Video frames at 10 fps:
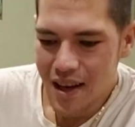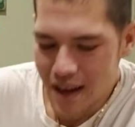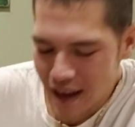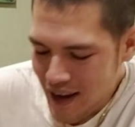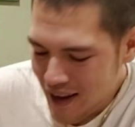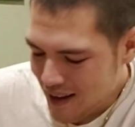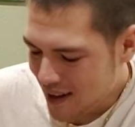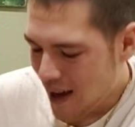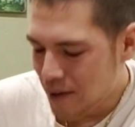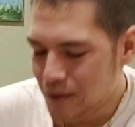and
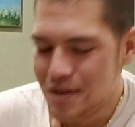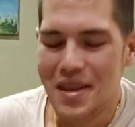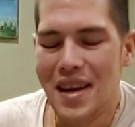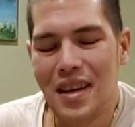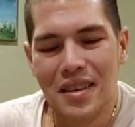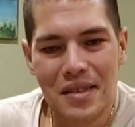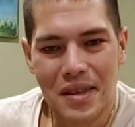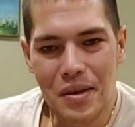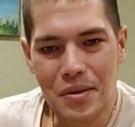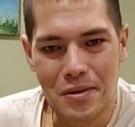I will say
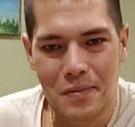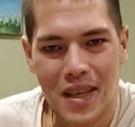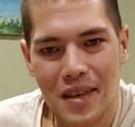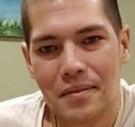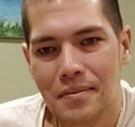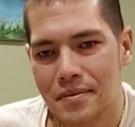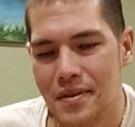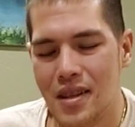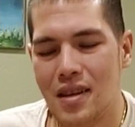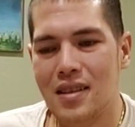excuse me
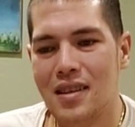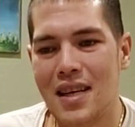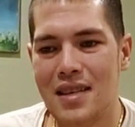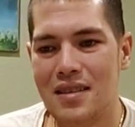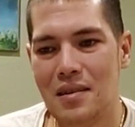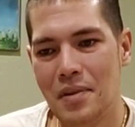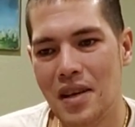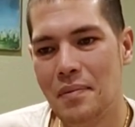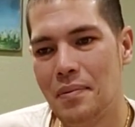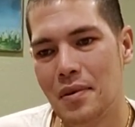unless the
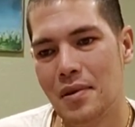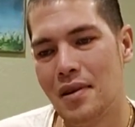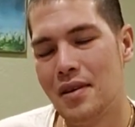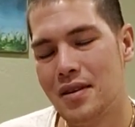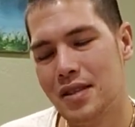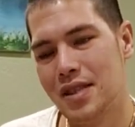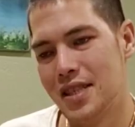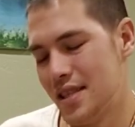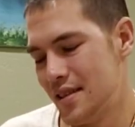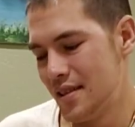people are
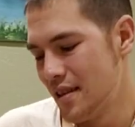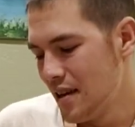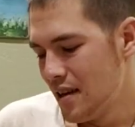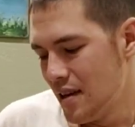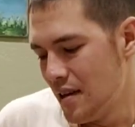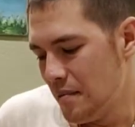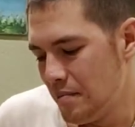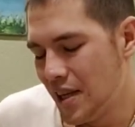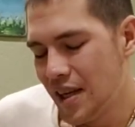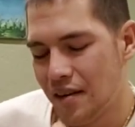just
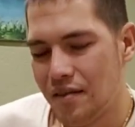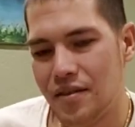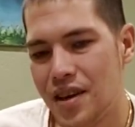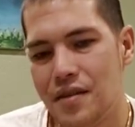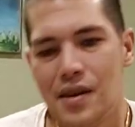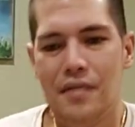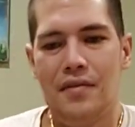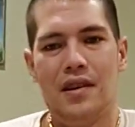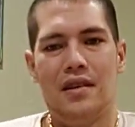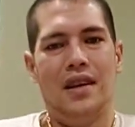being very,
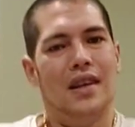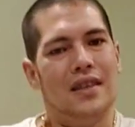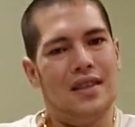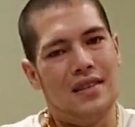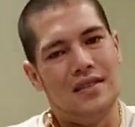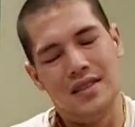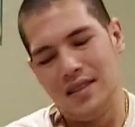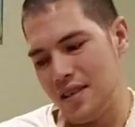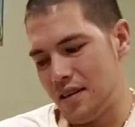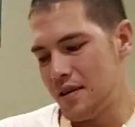very
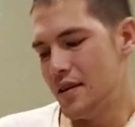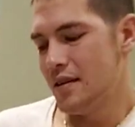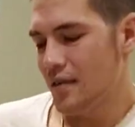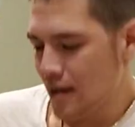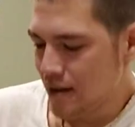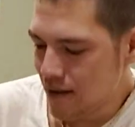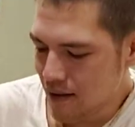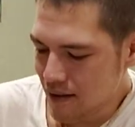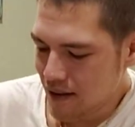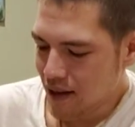inconsiderate.
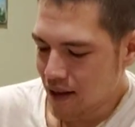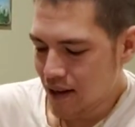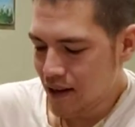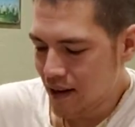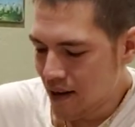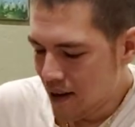Then